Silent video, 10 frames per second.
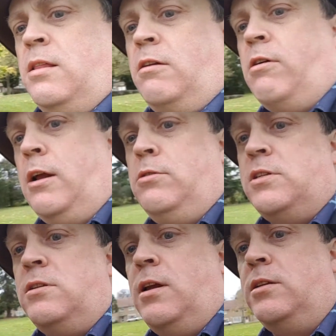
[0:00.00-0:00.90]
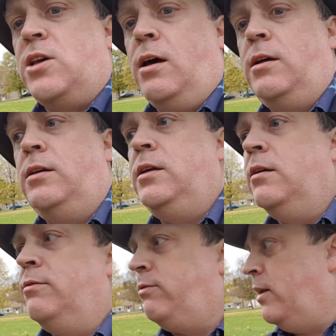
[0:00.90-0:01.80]
the ground isn't entirely
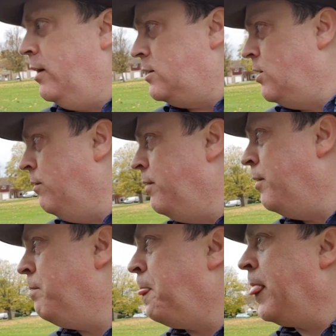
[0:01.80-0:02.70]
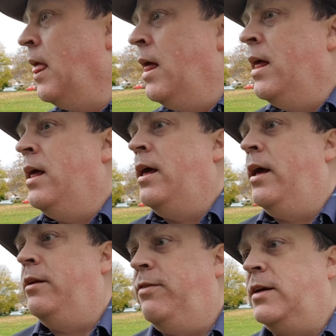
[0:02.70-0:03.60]
flat.
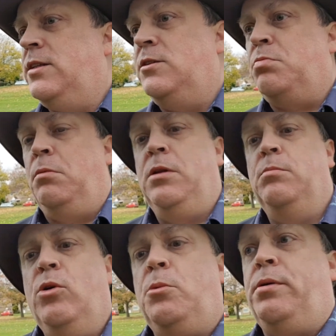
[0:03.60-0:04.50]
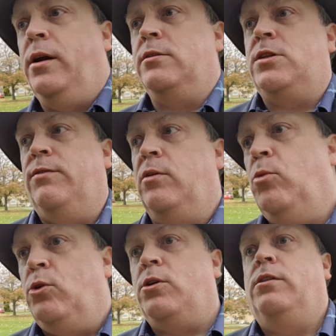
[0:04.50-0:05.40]
And in fact, it's probably more pronounced if I
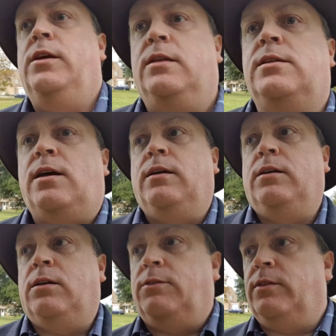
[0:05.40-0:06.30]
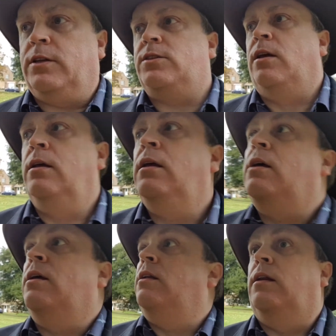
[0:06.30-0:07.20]
walk on the other side of this
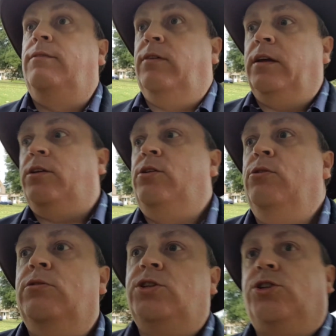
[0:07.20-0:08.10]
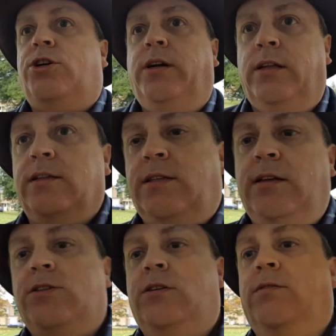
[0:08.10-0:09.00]
lovely huge tree in the
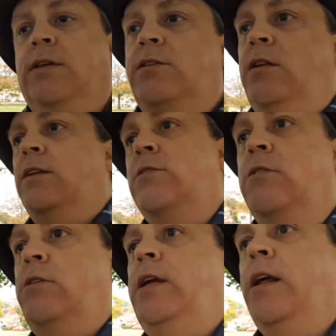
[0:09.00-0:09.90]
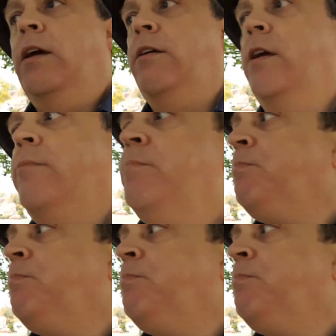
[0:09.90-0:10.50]
centre of this little green area.